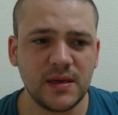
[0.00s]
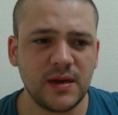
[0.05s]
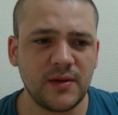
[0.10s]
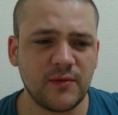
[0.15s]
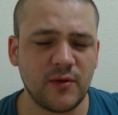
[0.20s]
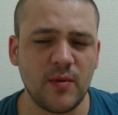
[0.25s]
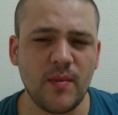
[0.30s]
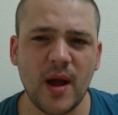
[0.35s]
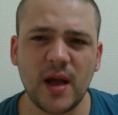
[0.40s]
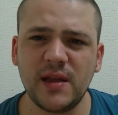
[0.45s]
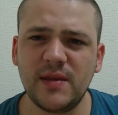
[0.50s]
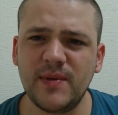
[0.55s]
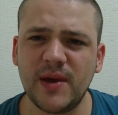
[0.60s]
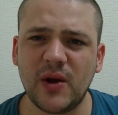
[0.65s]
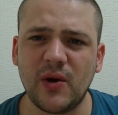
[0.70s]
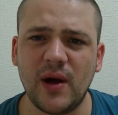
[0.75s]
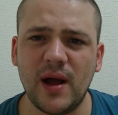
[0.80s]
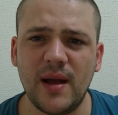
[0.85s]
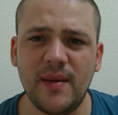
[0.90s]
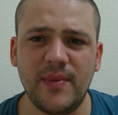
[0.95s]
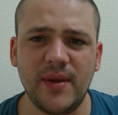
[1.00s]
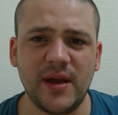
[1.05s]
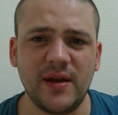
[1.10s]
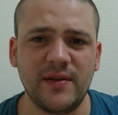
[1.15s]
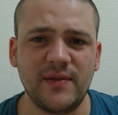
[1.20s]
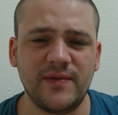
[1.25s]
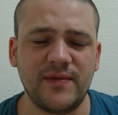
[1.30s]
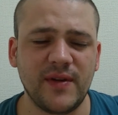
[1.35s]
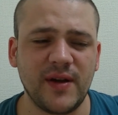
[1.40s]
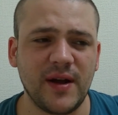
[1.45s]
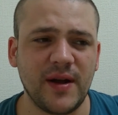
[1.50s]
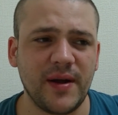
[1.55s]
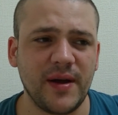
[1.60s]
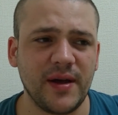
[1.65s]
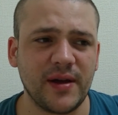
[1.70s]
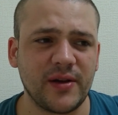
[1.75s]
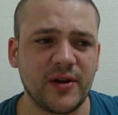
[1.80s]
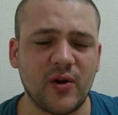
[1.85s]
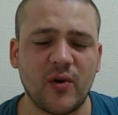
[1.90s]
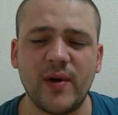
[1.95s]
Reminds me quite a bit of
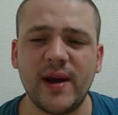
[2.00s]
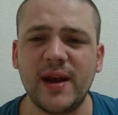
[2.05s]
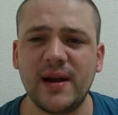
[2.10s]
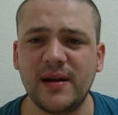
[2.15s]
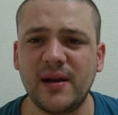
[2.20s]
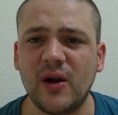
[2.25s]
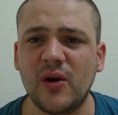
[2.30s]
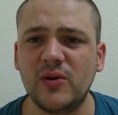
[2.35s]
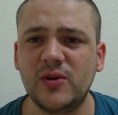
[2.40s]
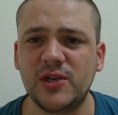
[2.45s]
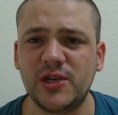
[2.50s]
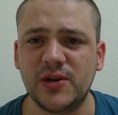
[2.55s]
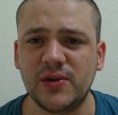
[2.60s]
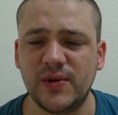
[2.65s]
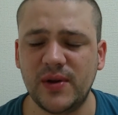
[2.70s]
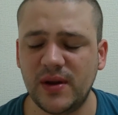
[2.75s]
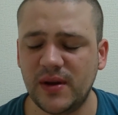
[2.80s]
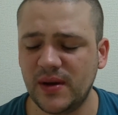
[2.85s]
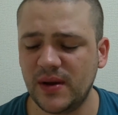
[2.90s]
Korean gochu.